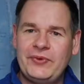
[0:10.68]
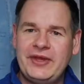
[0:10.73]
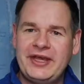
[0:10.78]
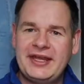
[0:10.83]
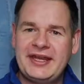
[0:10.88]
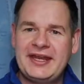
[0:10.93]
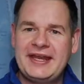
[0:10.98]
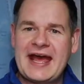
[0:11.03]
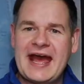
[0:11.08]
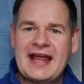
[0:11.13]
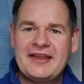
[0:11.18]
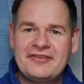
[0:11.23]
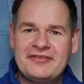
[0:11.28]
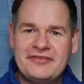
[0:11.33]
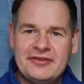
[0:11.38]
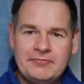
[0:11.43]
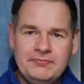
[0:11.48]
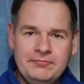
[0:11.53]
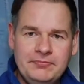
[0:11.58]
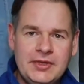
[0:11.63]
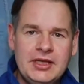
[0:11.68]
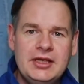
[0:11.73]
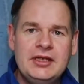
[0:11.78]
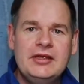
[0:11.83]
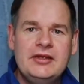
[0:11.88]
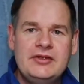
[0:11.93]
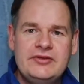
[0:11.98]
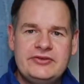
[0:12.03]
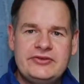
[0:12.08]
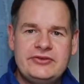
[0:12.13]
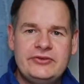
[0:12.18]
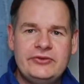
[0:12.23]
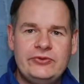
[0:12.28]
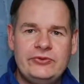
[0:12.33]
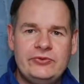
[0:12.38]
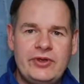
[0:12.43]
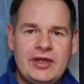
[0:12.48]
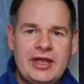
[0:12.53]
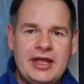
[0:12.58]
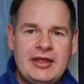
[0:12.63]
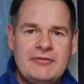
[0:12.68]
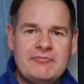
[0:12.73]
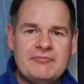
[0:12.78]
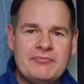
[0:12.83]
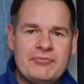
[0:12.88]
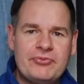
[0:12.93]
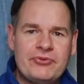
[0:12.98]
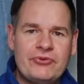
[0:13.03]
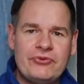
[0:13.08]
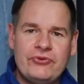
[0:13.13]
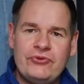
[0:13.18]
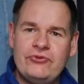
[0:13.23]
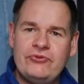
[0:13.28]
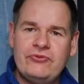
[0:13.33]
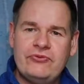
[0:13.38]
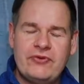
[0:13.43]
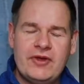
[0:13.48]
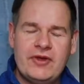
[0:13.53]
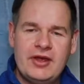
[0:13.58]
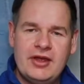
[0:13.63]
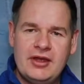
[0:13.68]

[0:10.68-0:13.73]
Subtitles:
can enhance them to improve